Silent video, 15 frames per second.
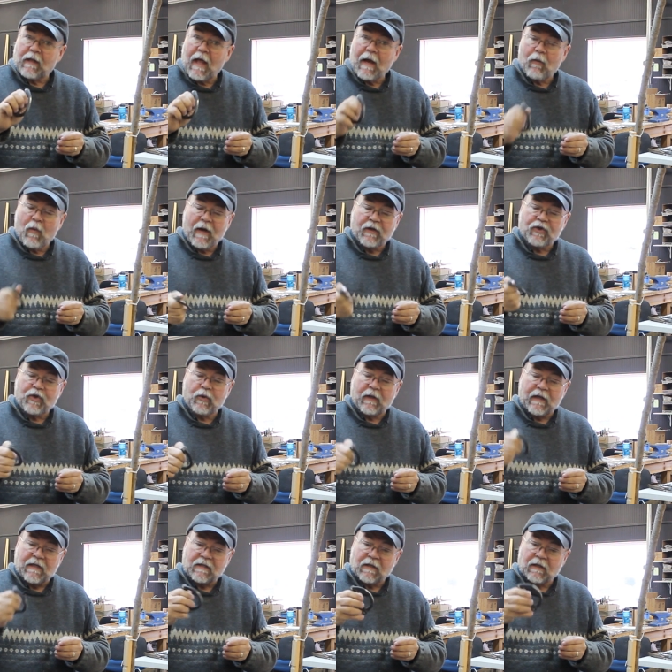lightweight tool.
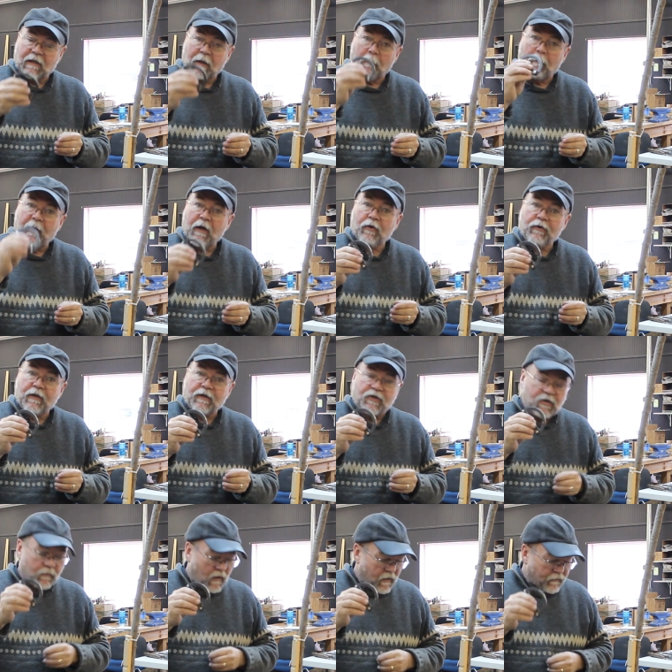It is a little bigger than
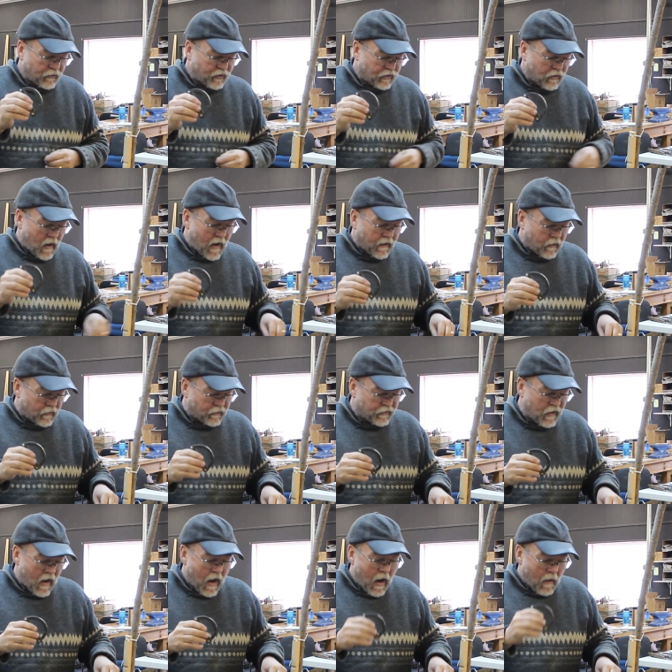some other
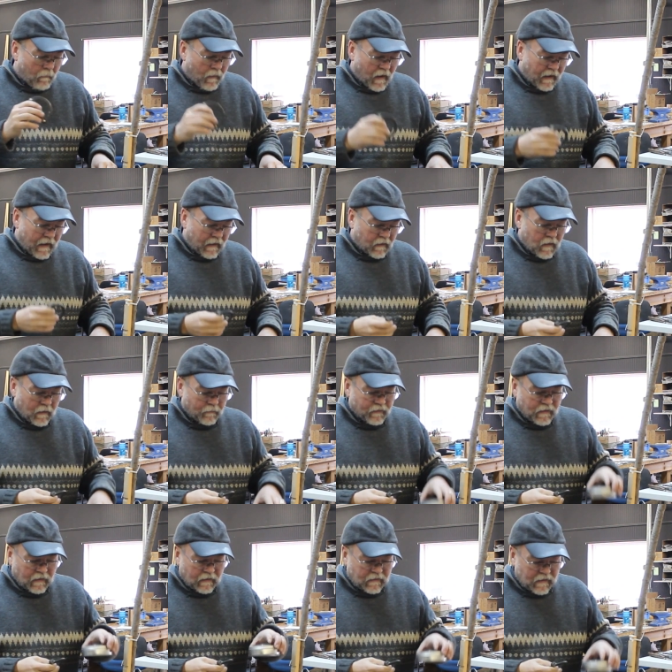strikers, but it
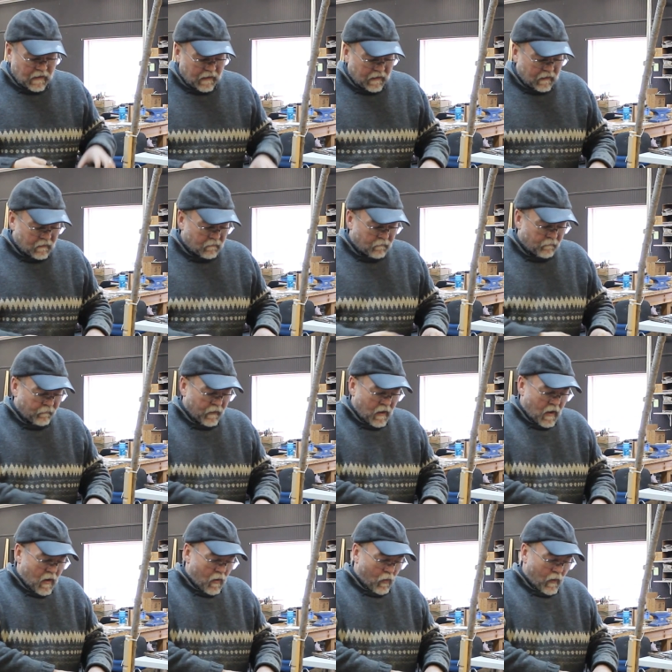comes in a tin.
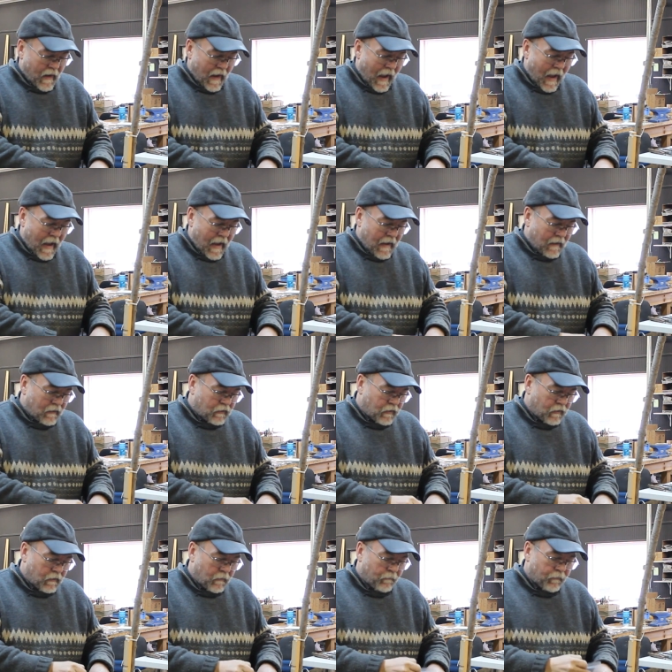We add
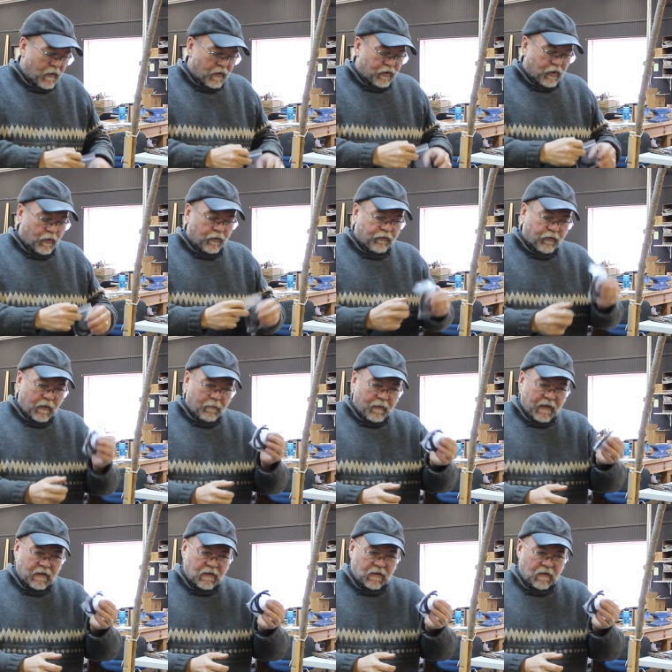2 or 3
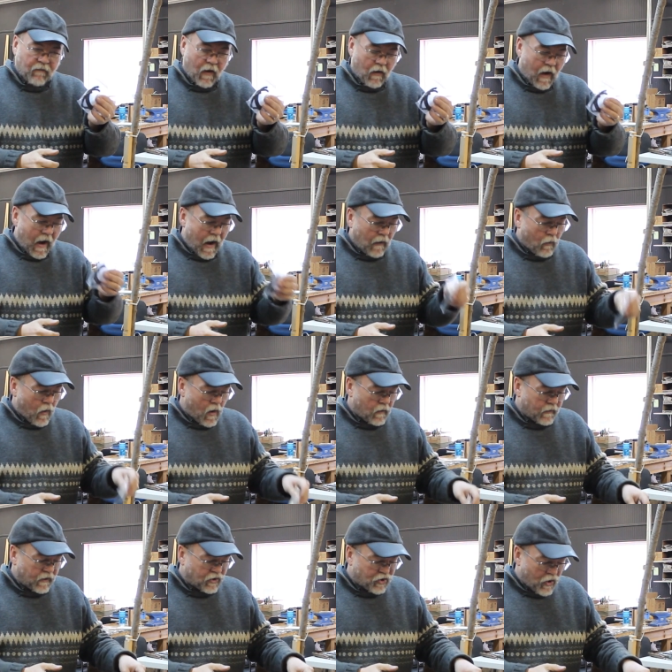pieces of our high
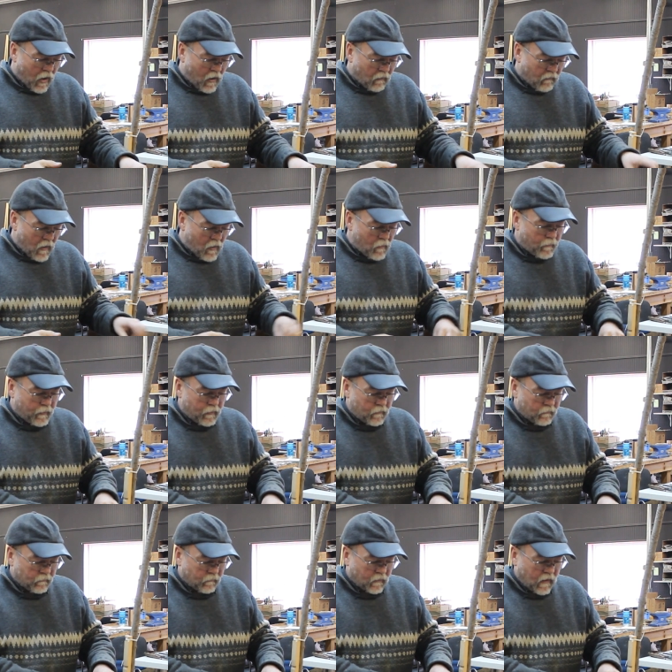quality char rope.
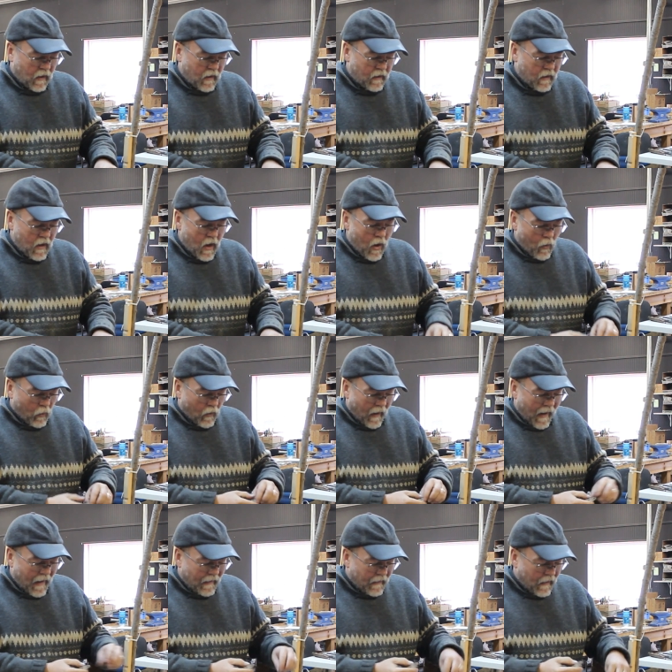Okay, we're
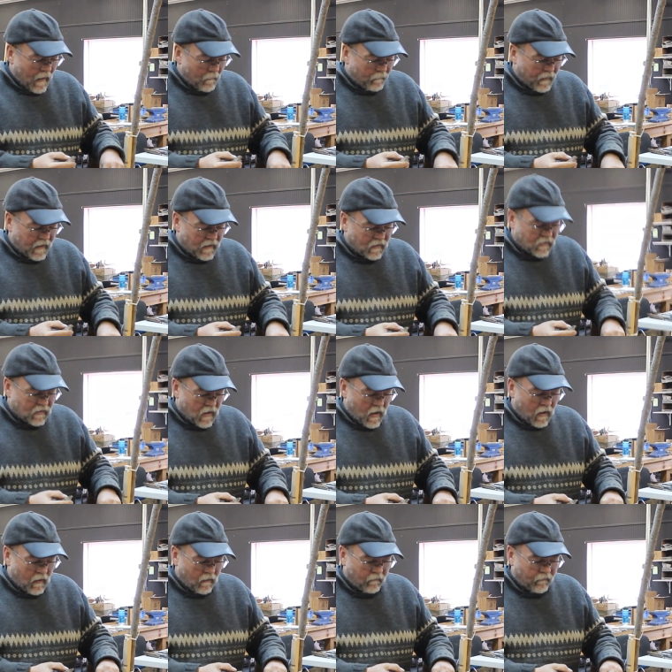adding a piece
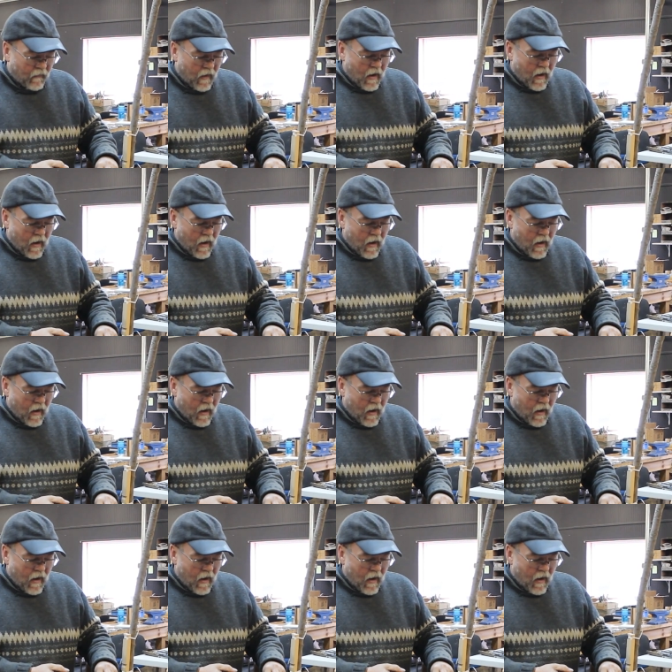of